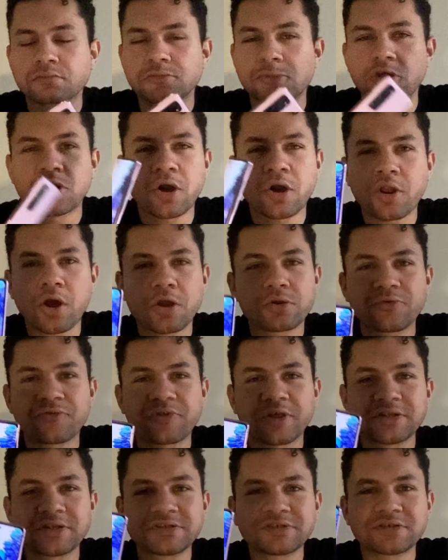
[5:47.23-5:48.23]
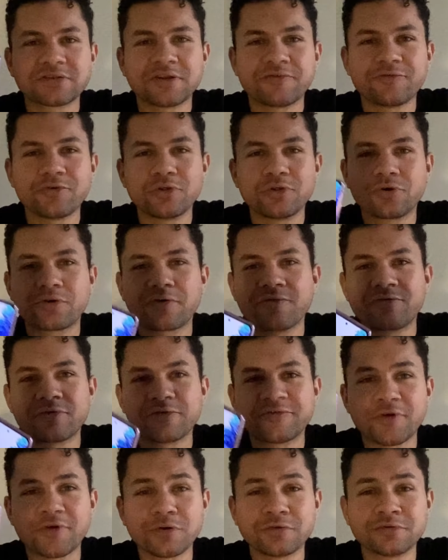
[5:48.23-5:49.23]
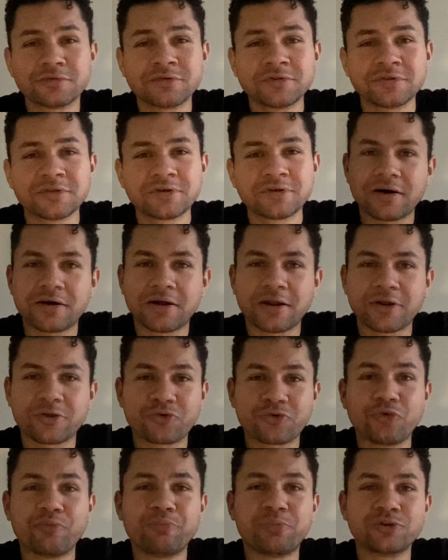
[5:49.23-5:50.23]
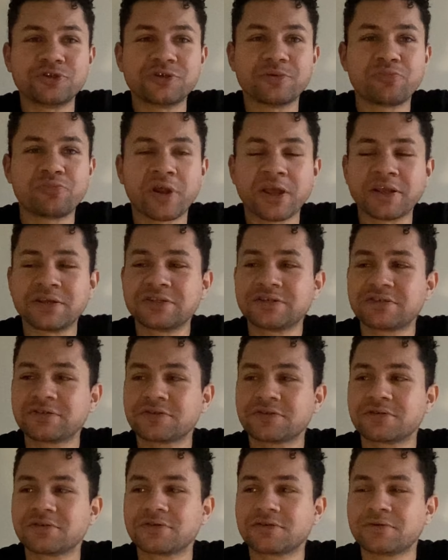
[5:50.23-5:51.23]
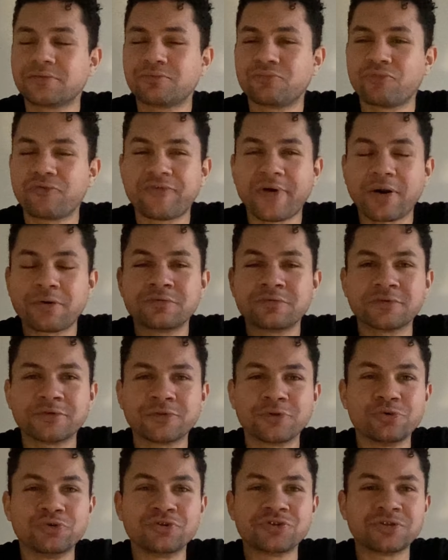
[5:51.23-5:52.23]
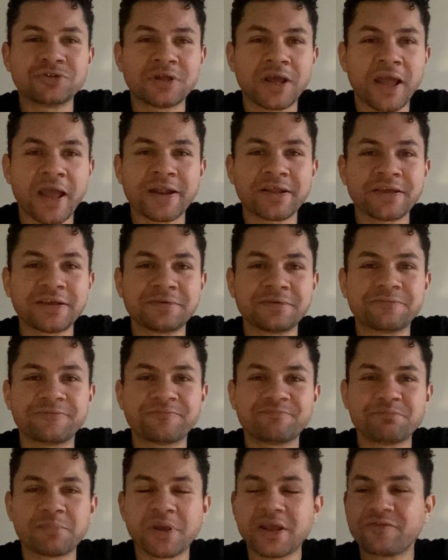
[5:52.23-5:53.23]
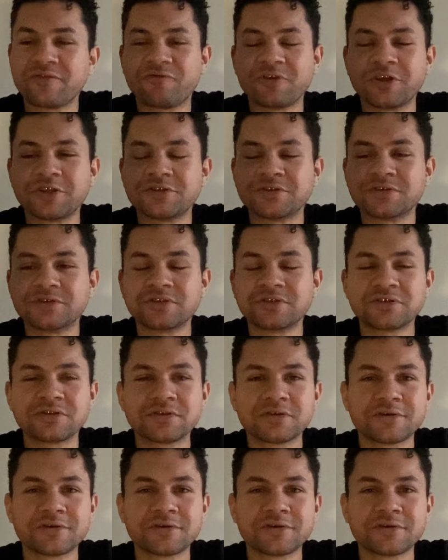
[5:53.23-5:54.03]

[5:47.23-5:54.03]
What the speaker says: you can't argue with this. If you're looking for a phone at a good budget price, without losing any main features,